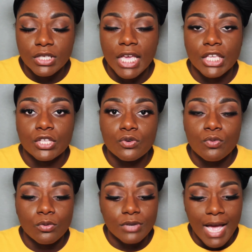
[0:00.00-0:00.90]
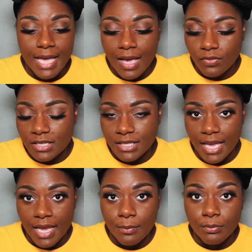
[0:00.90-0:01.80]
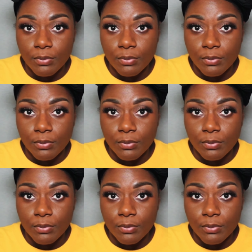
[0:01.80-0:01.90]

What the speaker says: so that you will not have the same